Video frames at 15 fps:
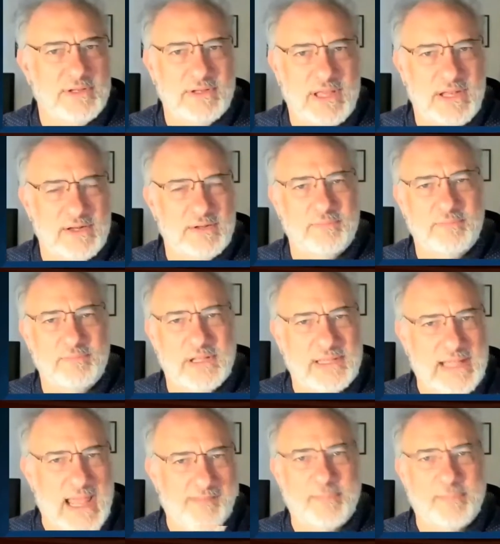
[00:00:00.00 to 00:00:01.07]
at a, a
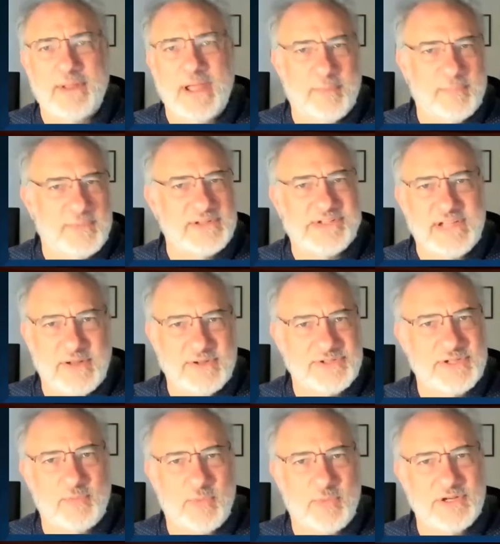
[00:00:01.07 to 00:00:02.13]
laptop that's out
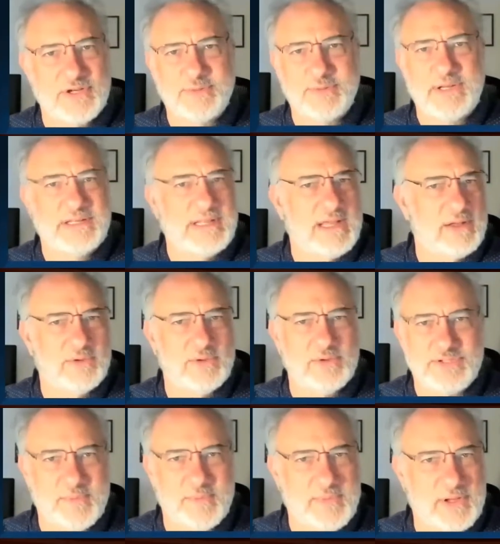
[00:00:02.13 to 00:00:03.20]
somewhere. Somebody
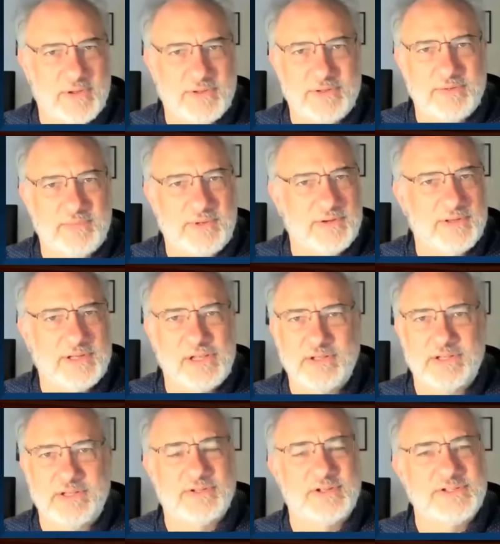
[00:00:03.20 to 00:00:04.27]
downloads something on there. you know, they
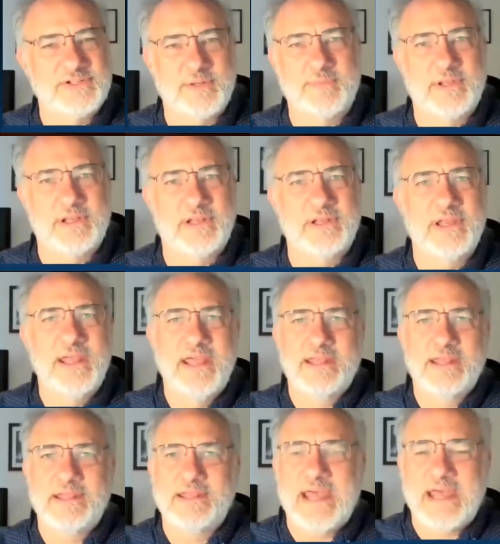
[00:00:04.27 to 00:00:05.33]
clicked on something and
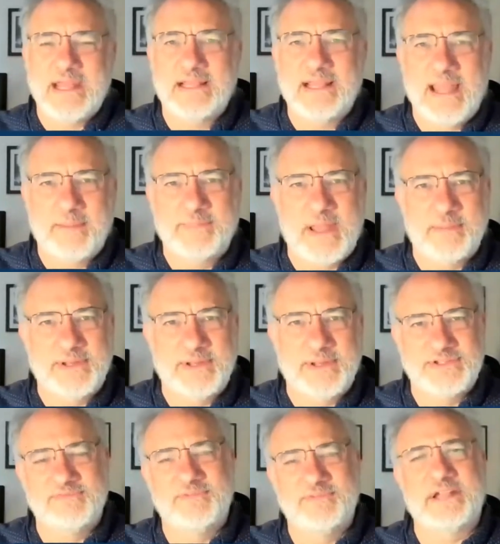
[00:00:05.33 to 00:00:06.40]
that laptop
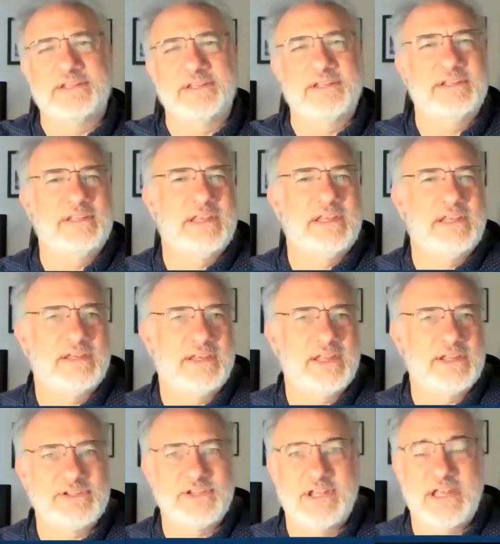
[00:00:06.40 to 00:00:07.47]
gets infected and then it
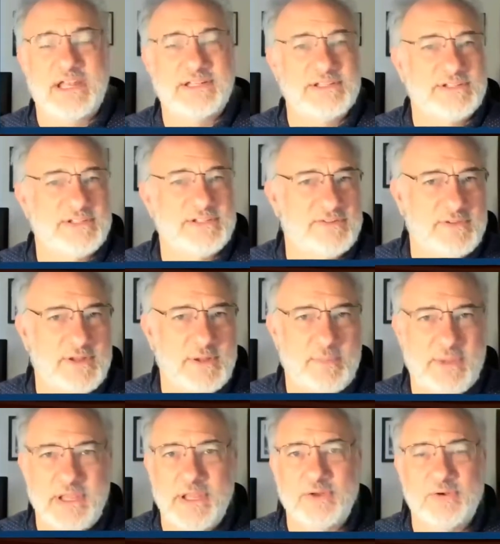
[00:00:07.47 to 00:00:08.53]
gets connected to the
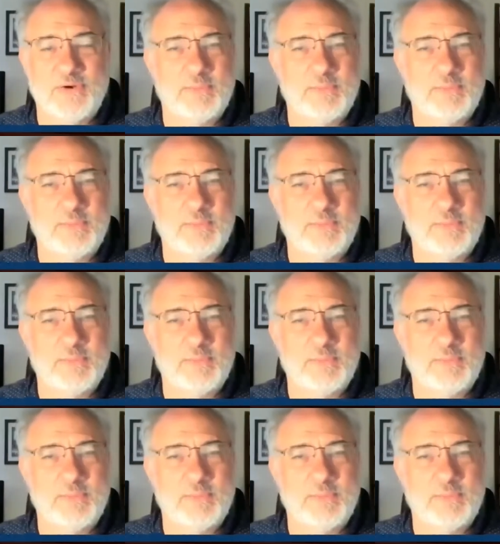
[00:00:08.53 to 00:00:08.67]
VPN or